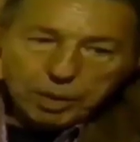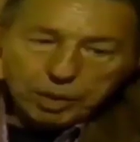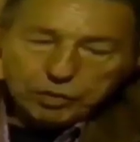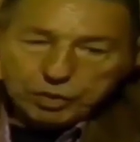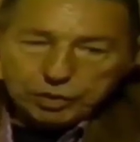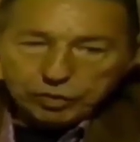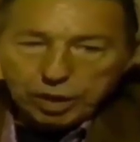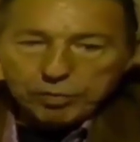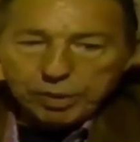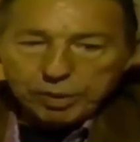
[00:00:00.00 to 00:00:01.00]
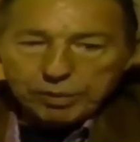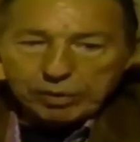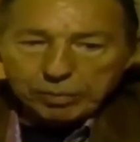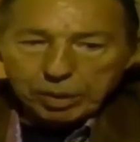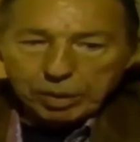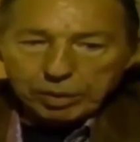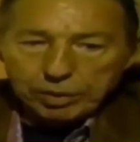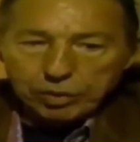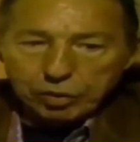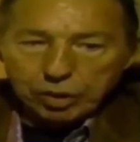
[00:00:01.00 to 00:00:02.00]
because the enslavement of Native
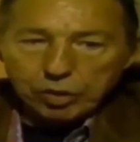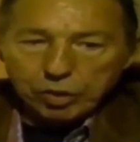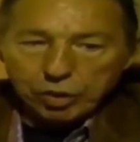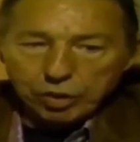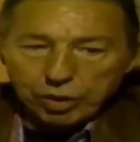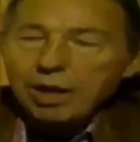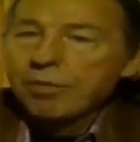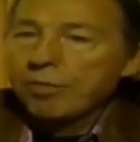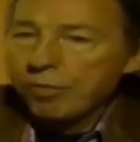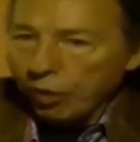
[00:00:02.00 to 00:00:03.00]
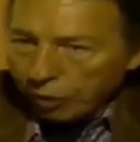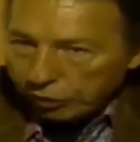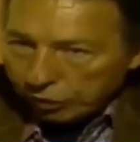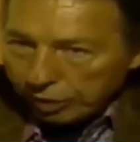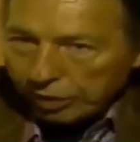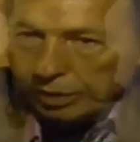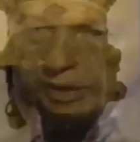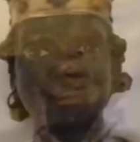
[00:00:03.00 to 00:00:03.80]
Americans occurred first.